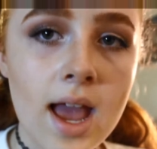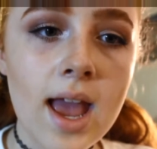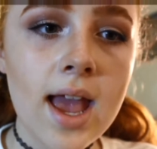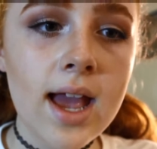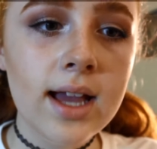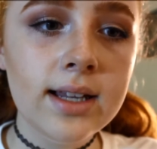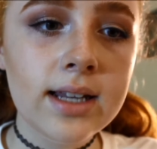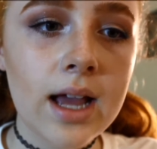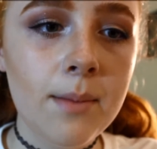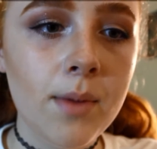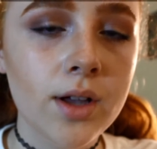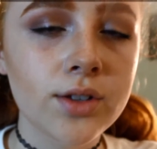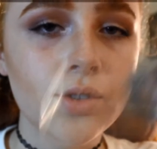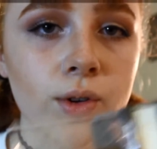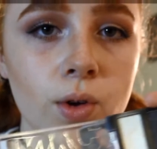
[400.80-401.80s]
And I'm
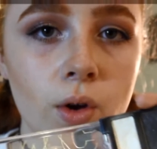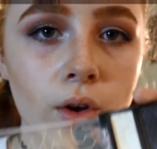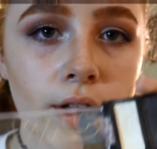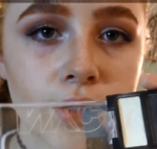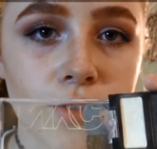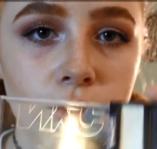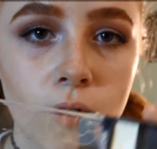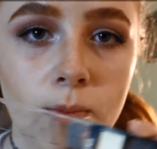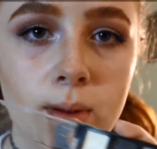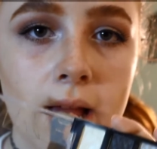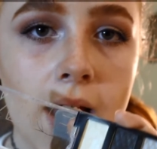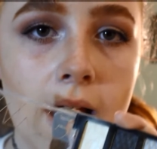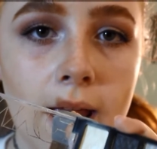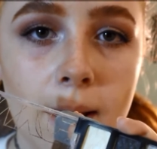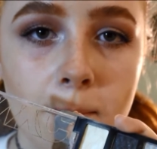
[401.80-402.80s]
also going to
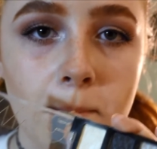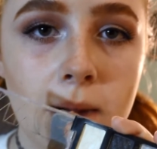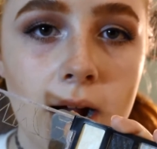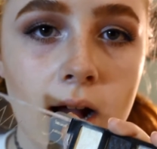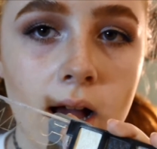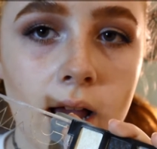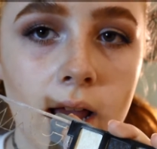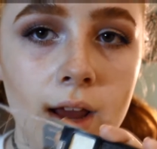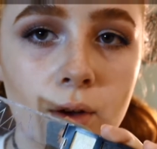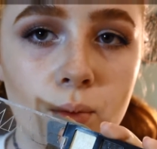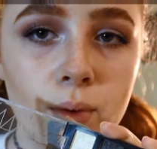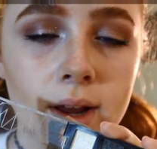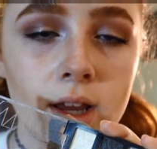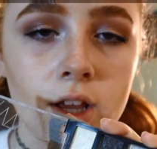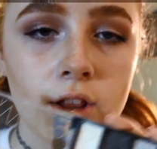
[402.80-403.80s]
apply my
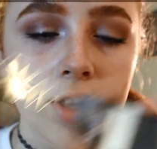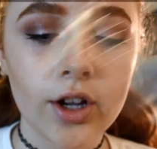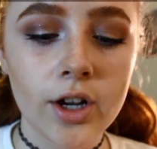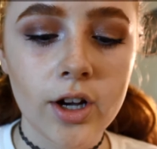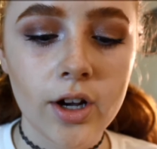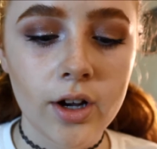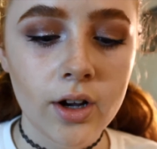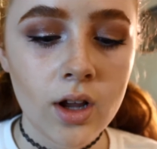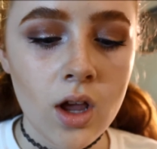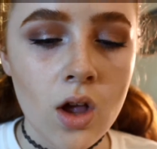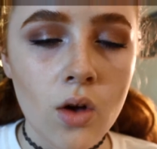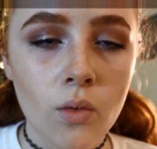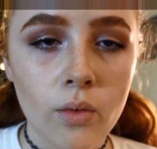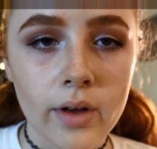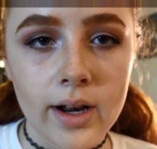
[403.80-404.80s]
regular,
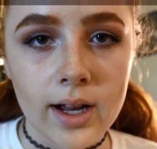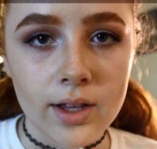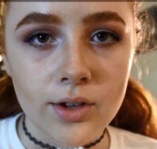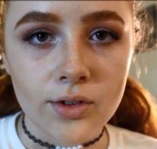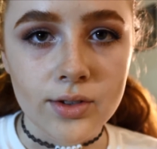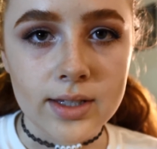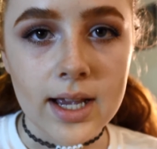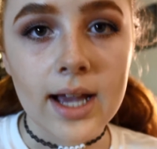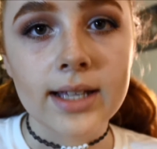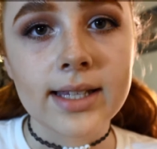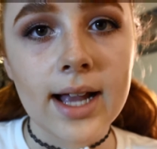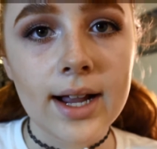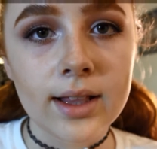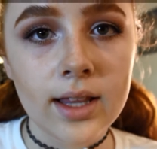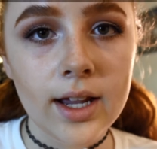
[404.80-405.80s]
what I use as
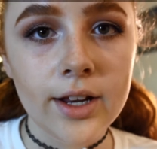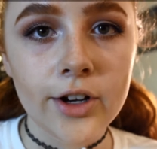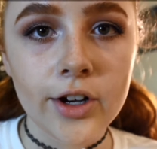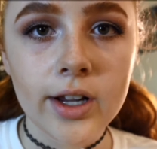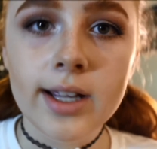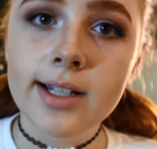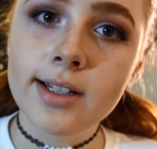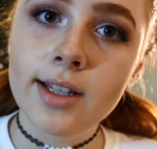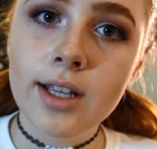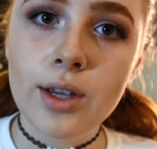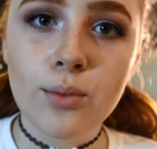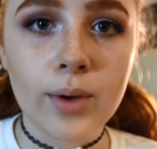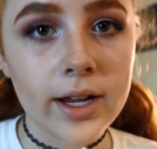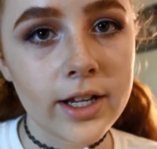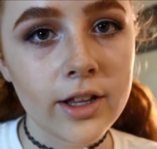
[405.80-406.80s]
highlighter, in the
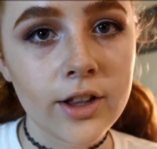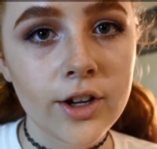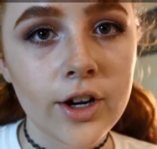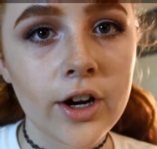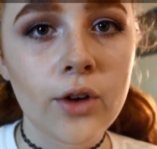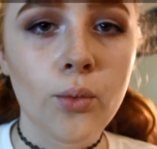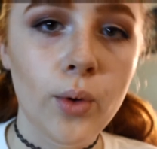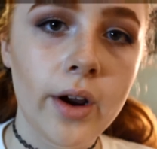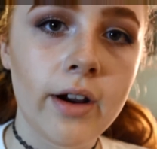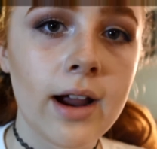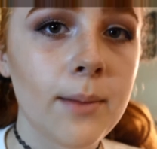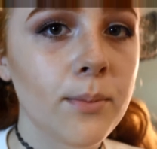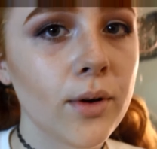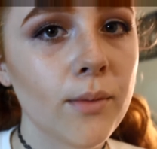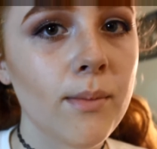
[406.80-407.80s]
regular where I
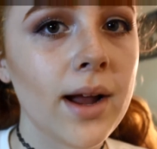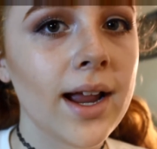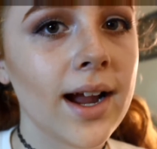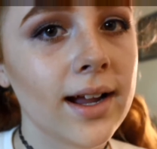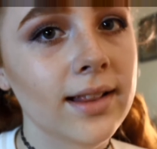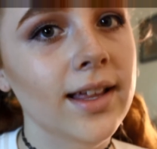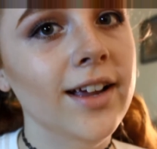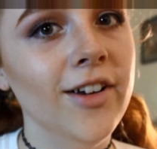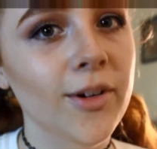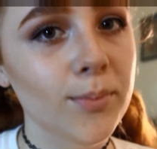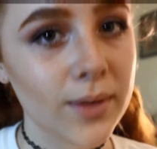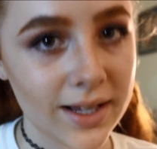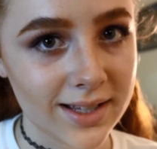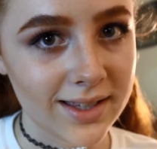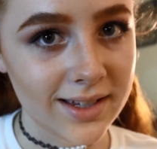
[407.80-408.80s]
put my highlighter
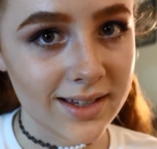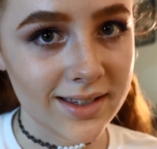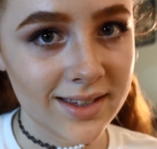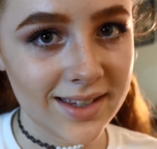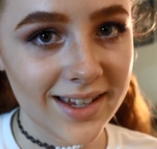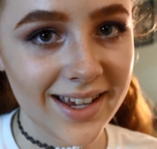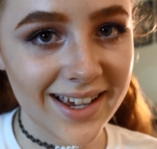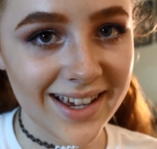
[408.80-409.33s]
places.